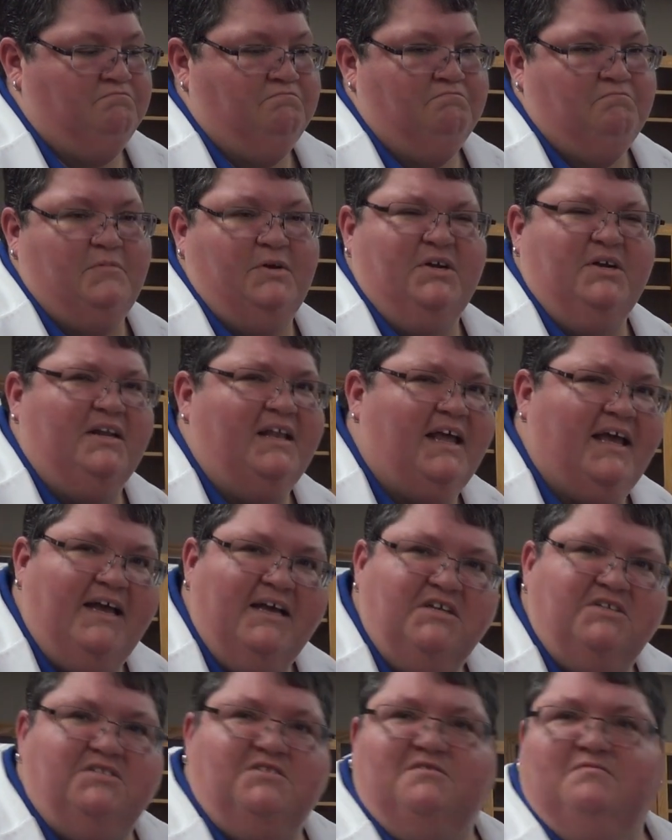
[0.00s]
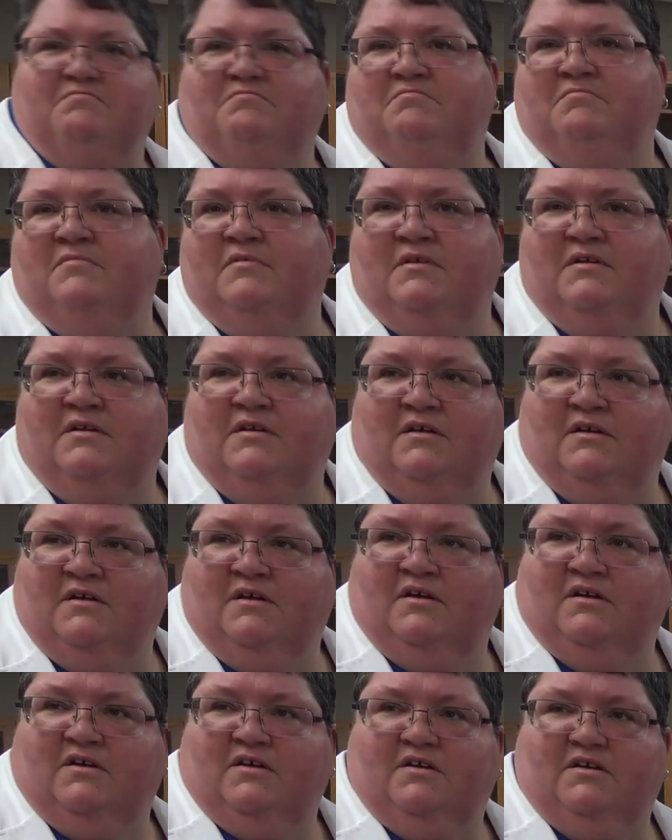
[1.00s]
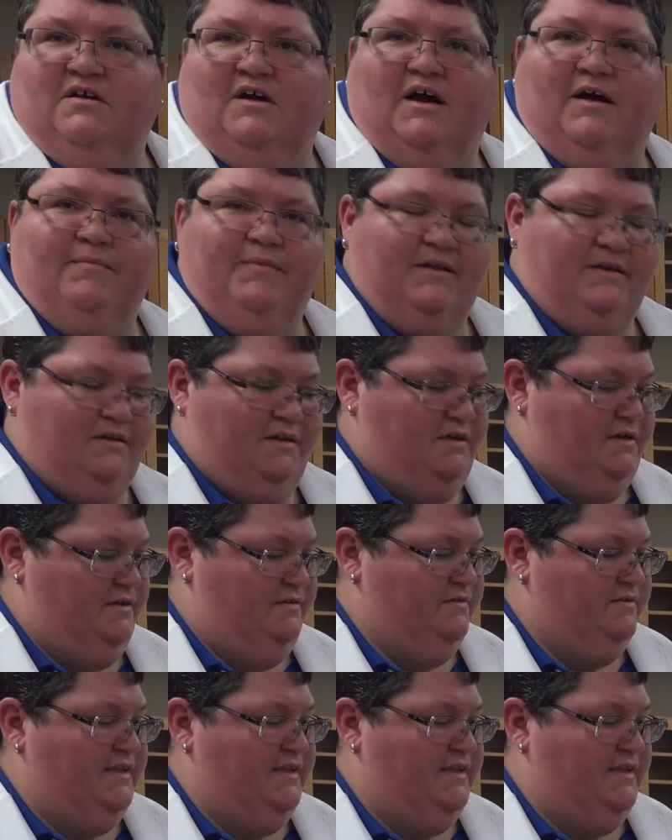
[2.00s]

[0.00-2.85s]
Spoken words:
Miralax, common